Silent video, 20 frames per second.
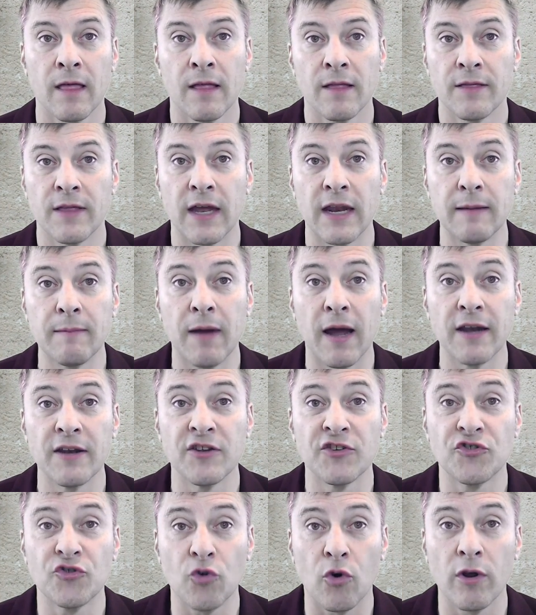that he might
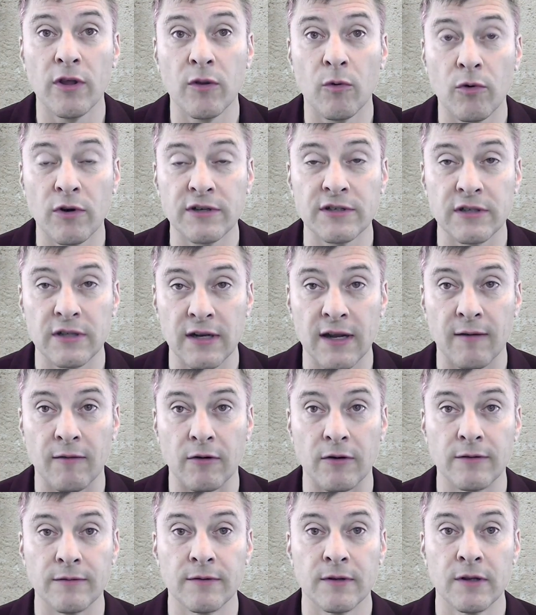destroy the works of the
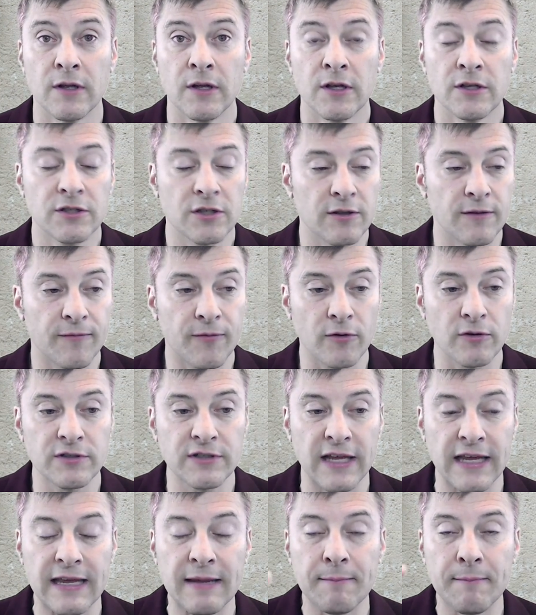devil. So the first
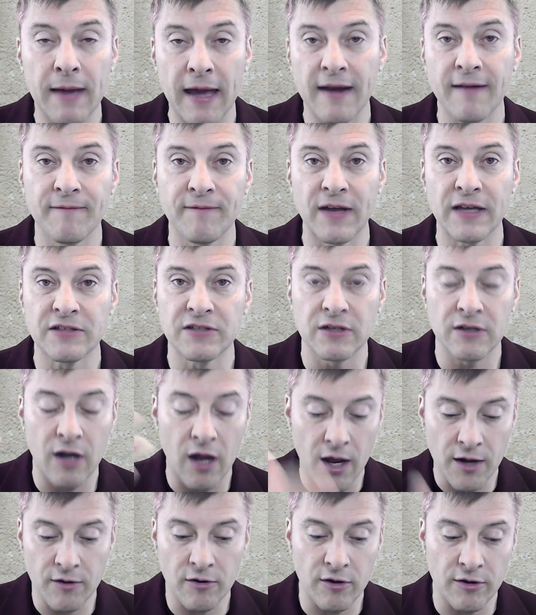thing, he manifested
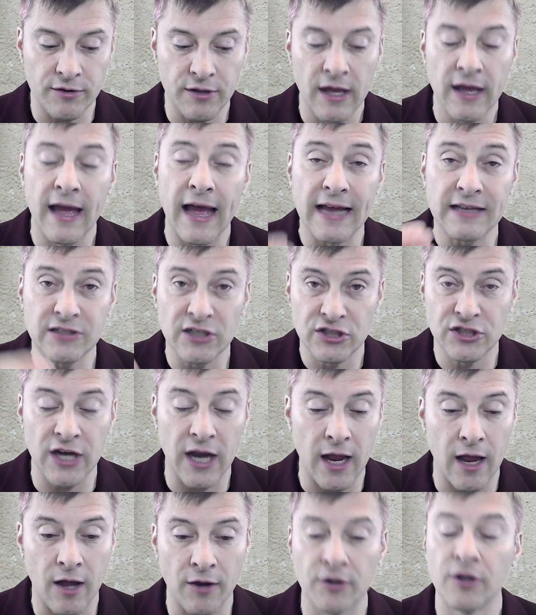on earth as a
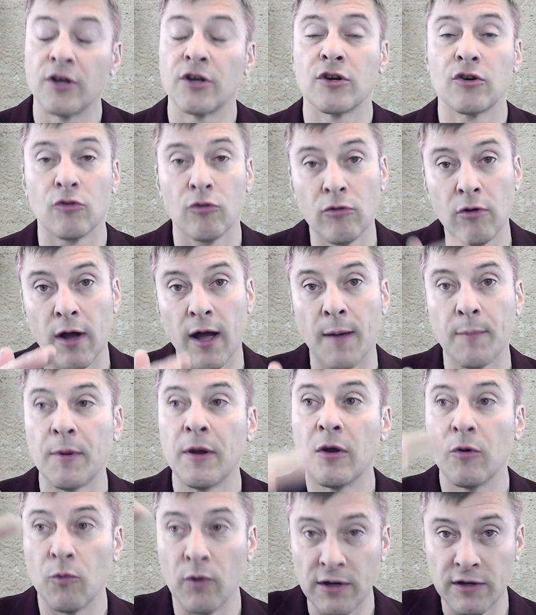child, grew up,
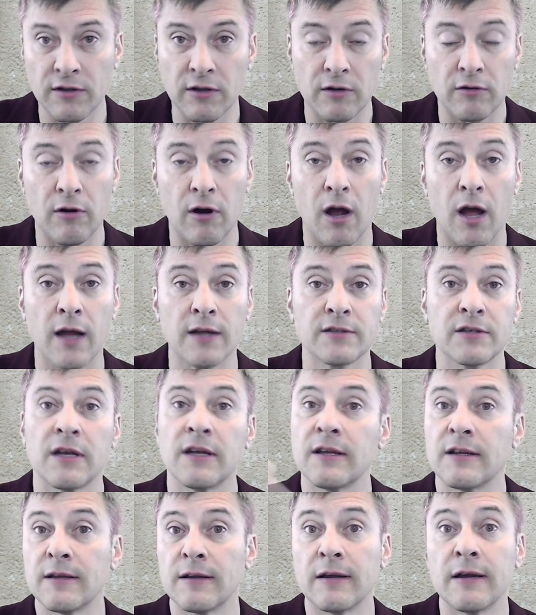went to the cross,
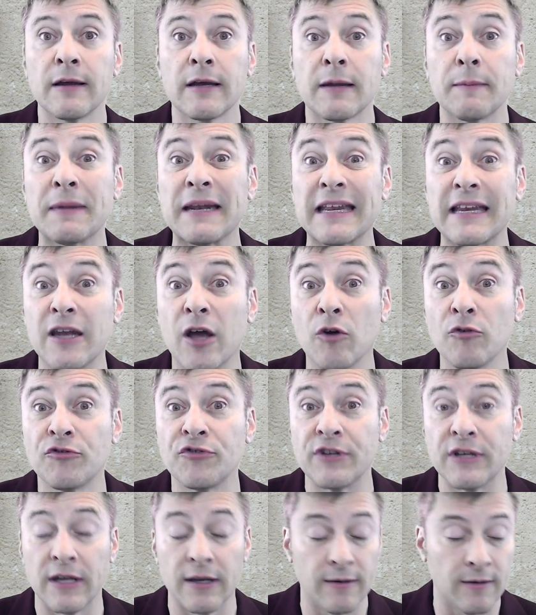committing no
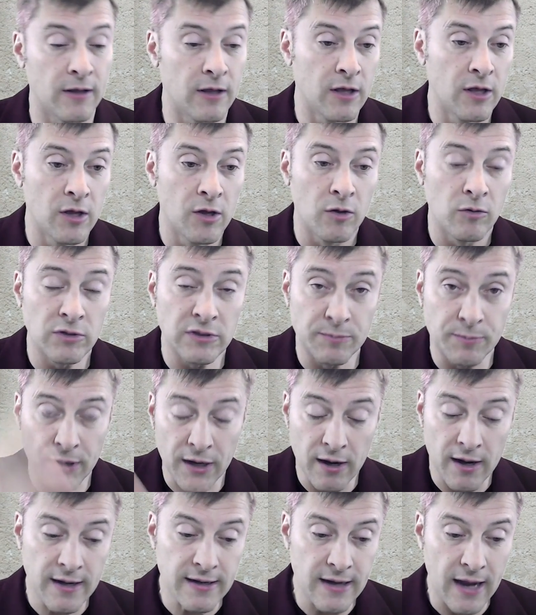sin, was
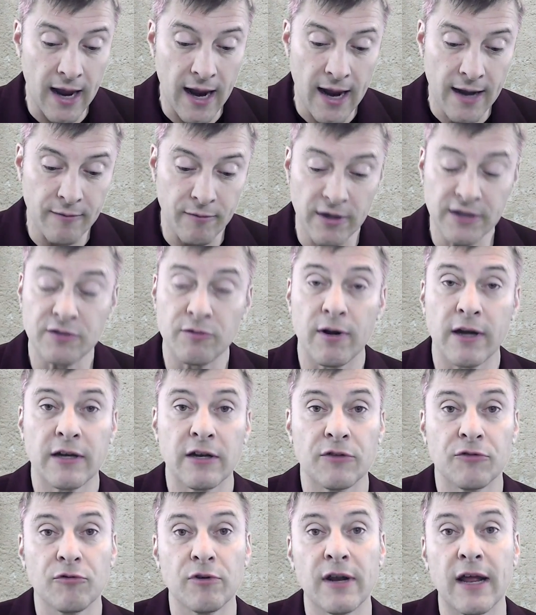buried, died,
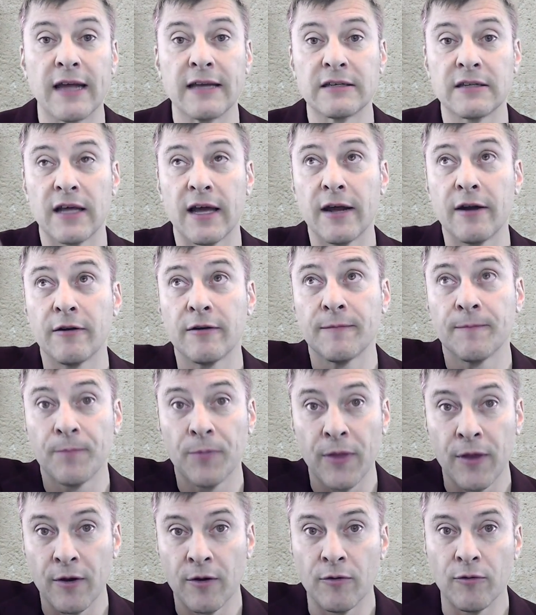resurrected three days later,
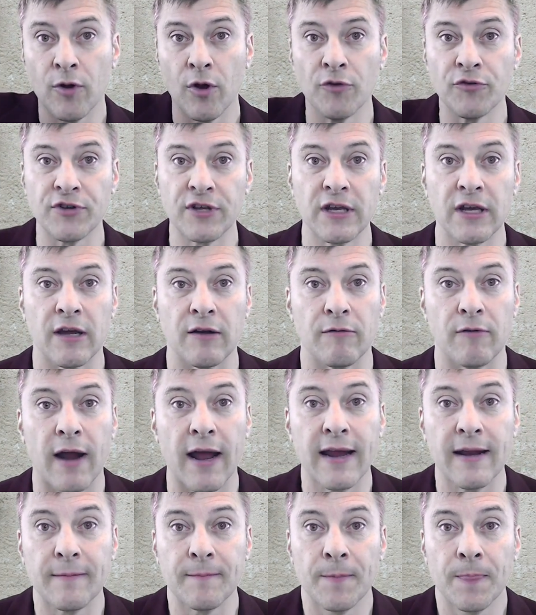rose again,
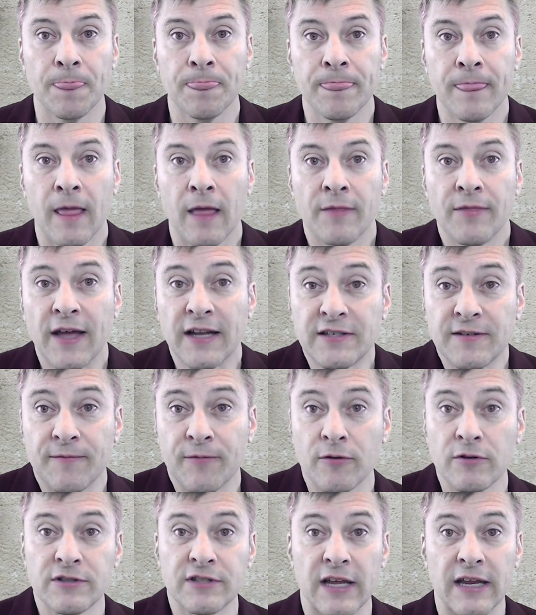right? That's the
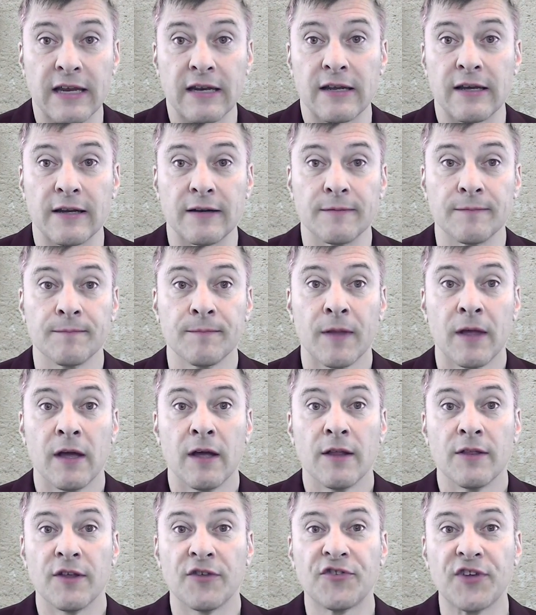first thing he did.
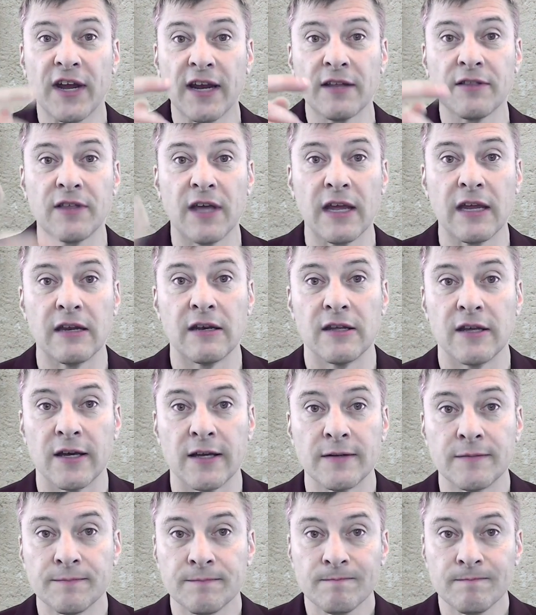The second thing he did